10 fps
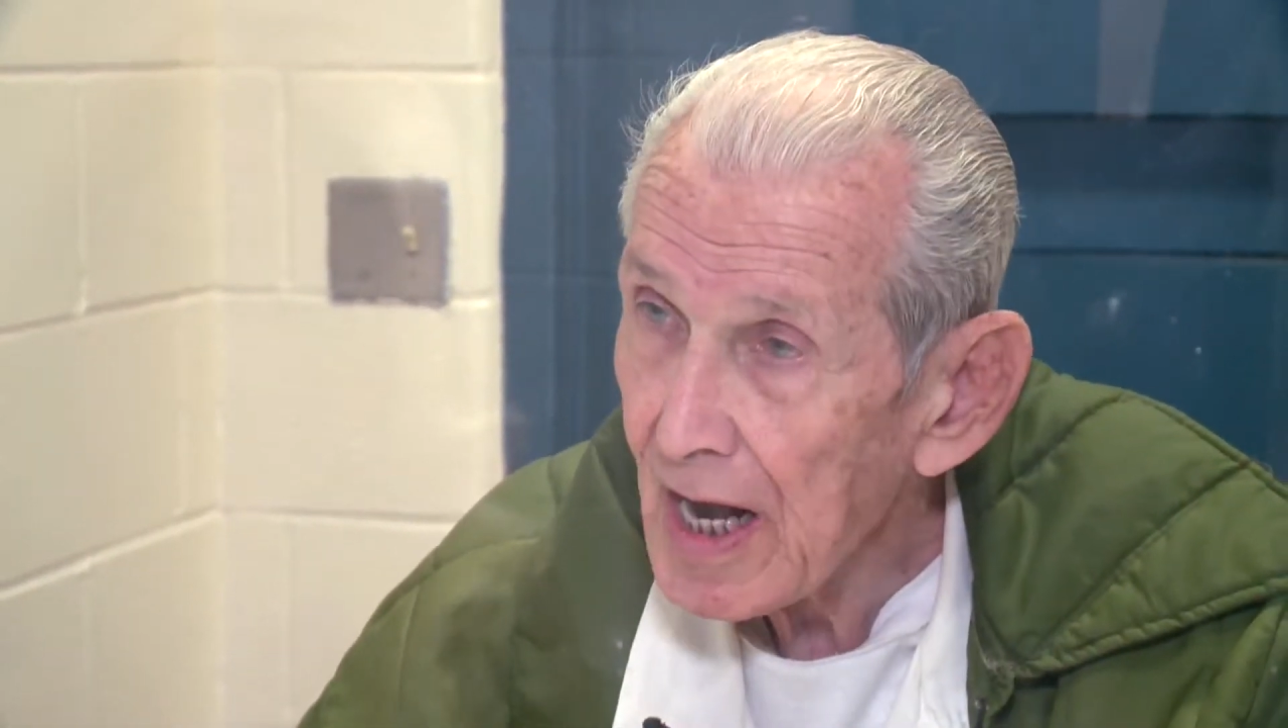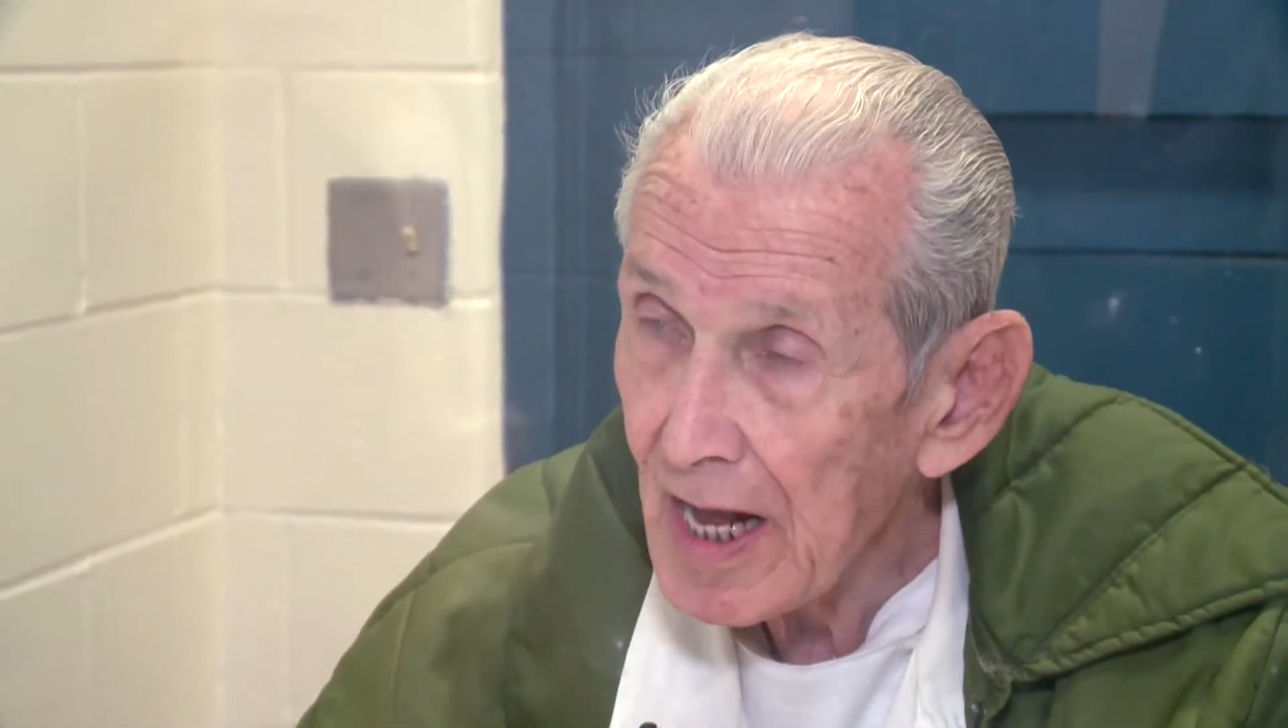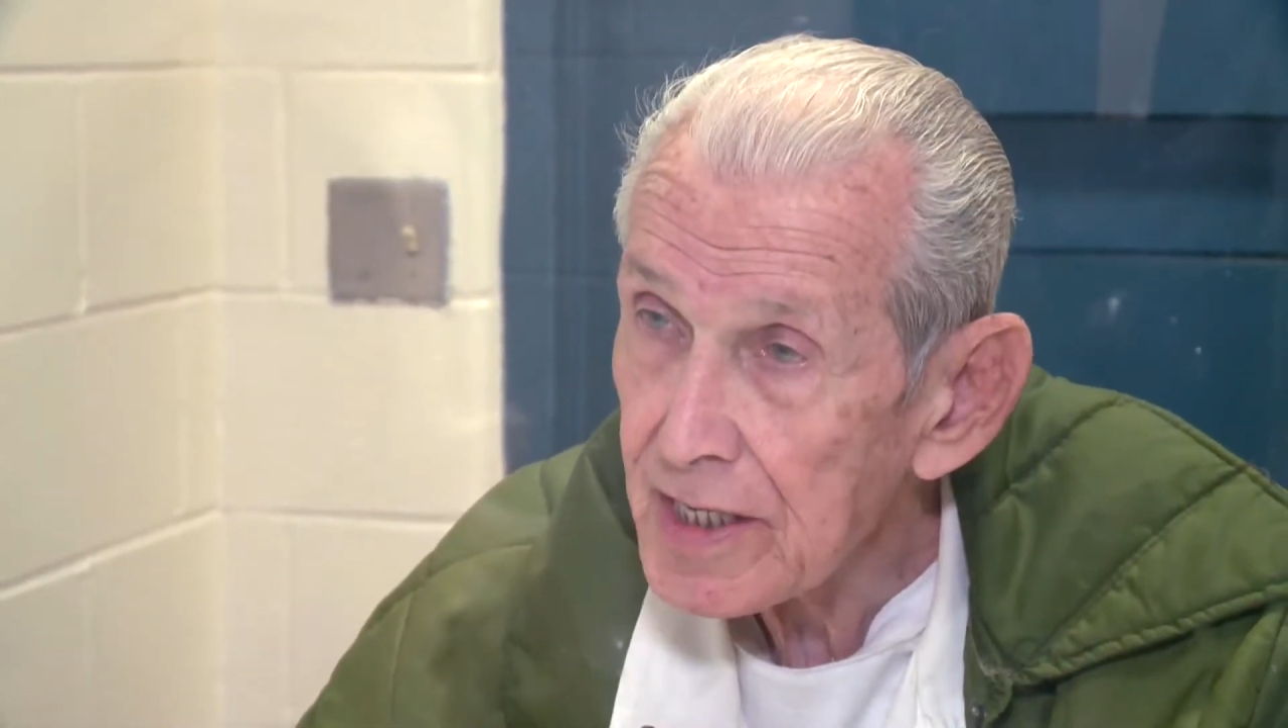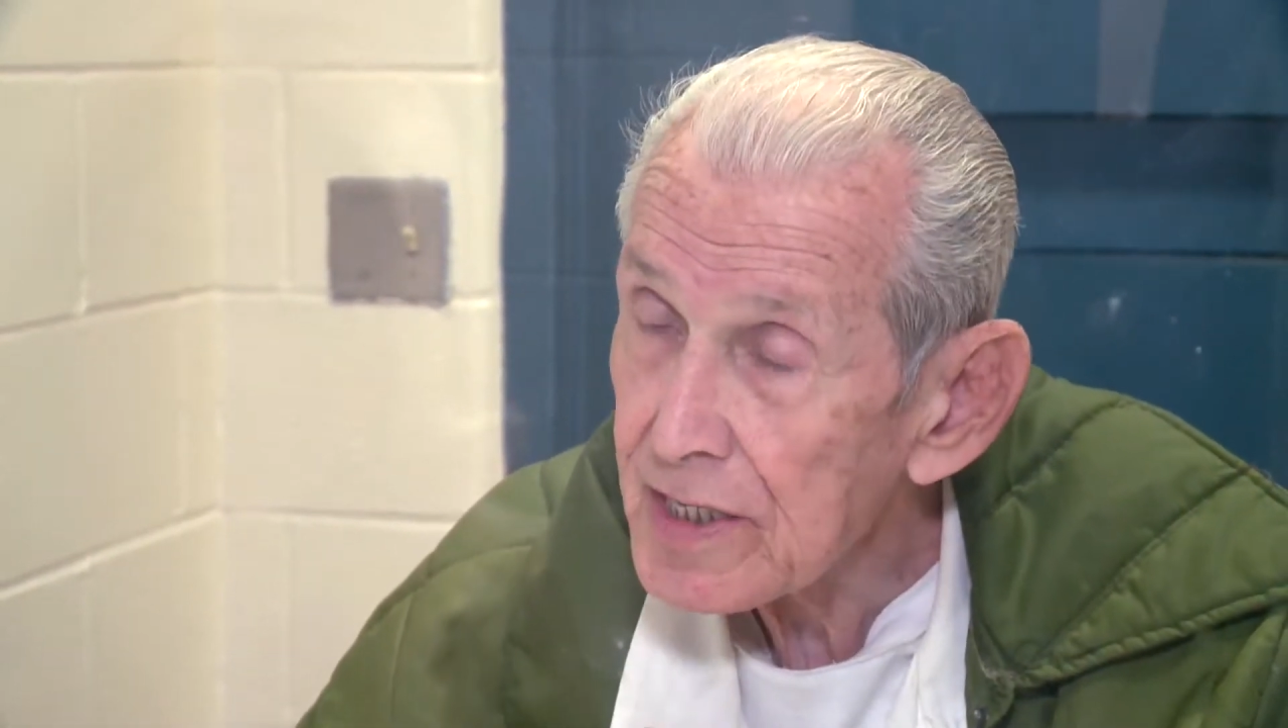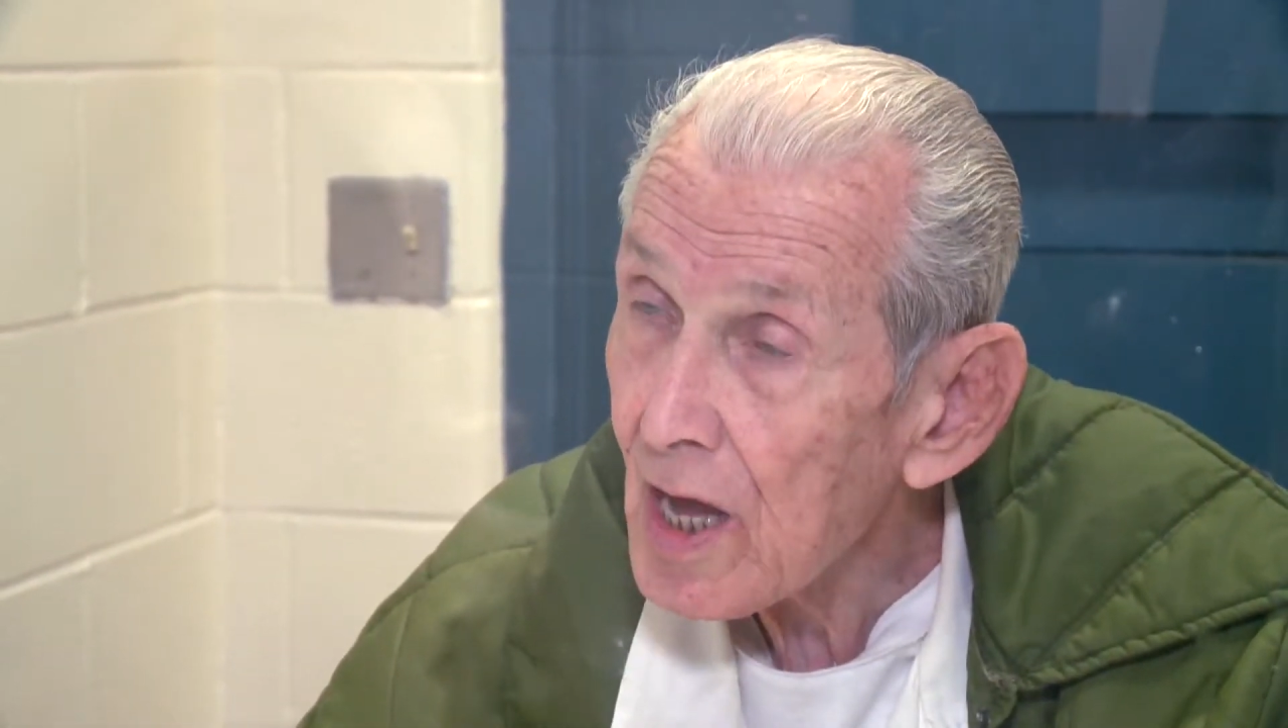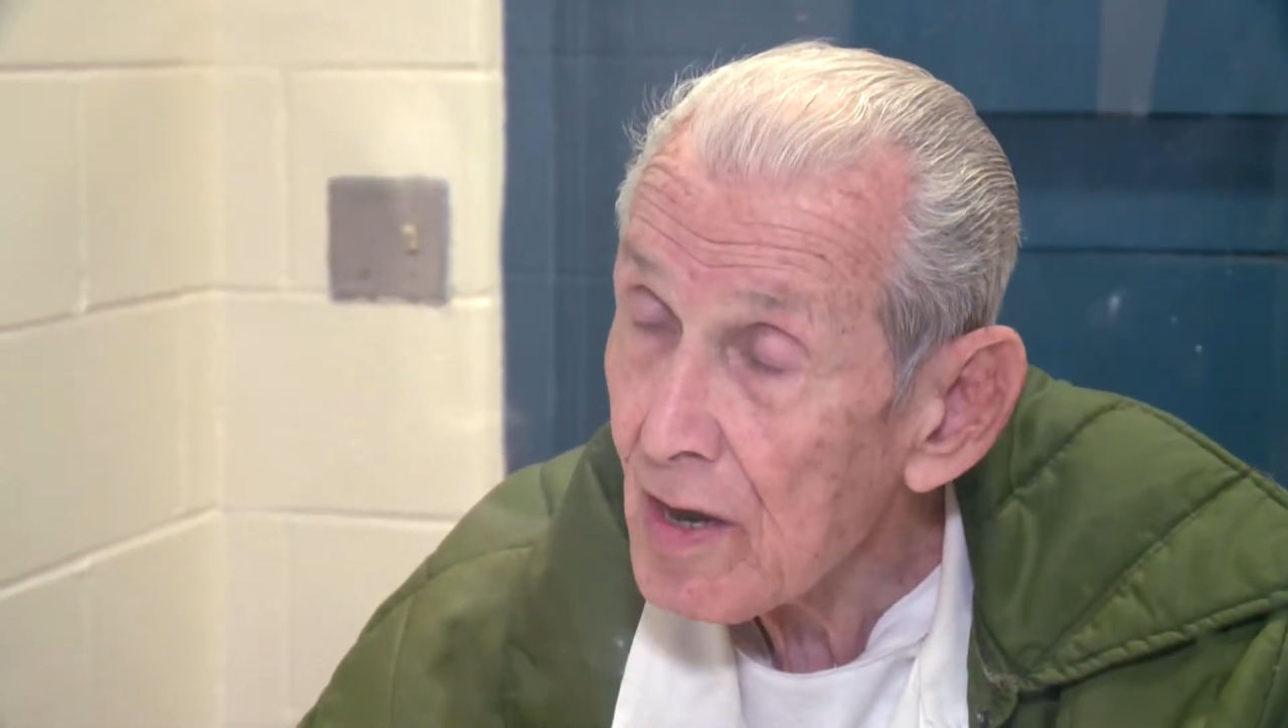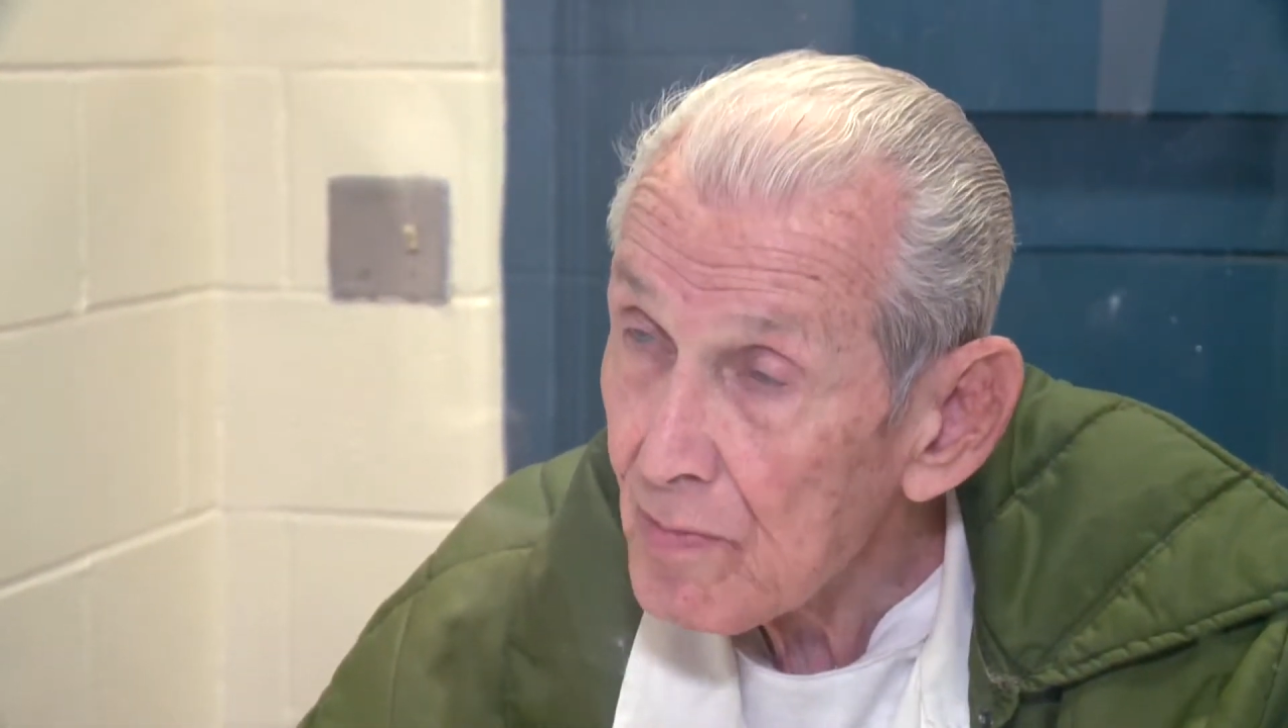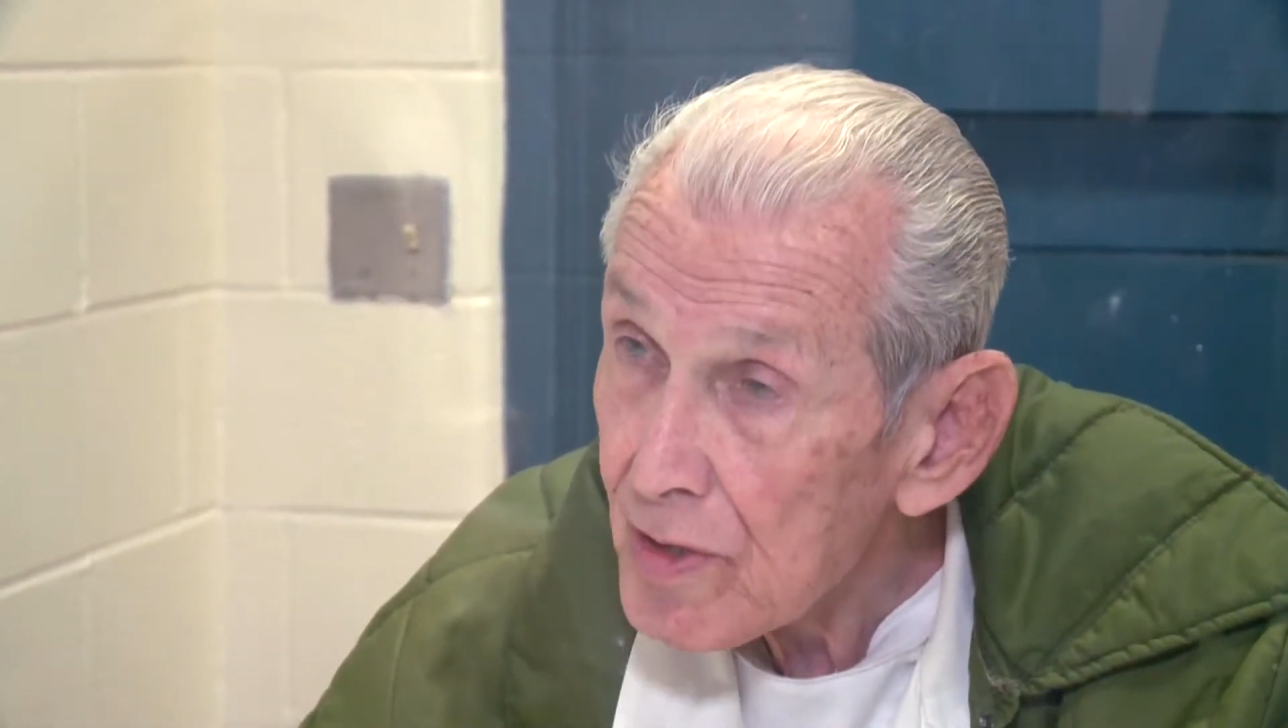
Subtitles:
I did not